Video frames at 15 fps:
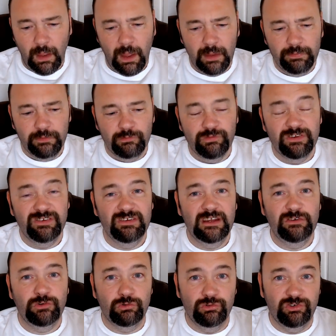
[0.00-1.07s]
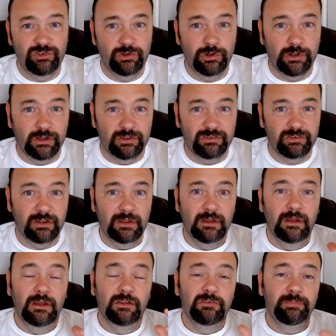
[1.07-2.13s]
and the residual sugars,
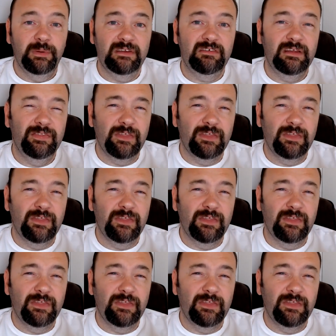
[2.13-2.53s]
especially